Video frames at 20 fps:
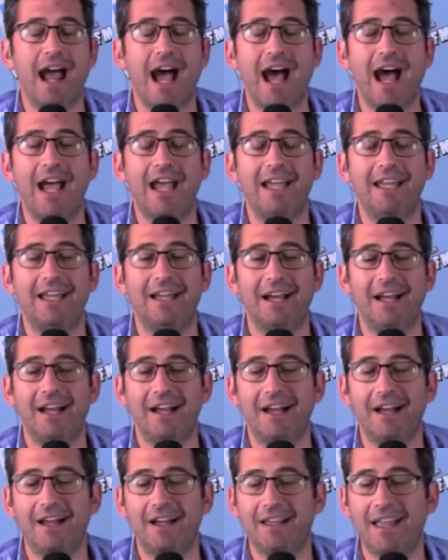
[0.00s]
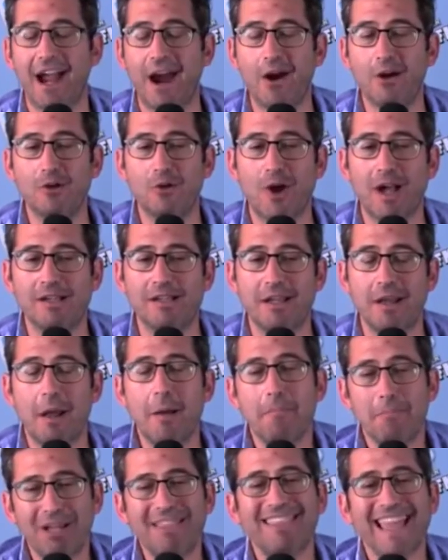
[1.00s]
I characterize it,
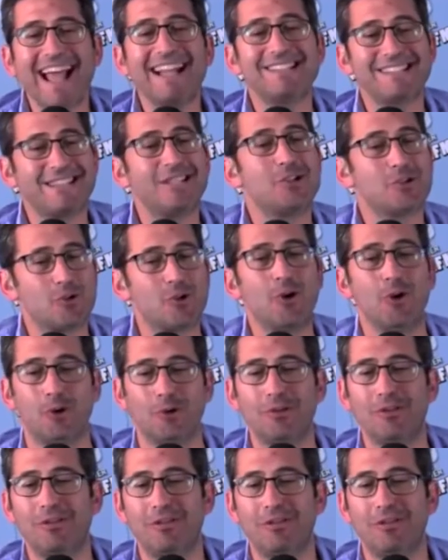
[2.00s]
but that's the truth.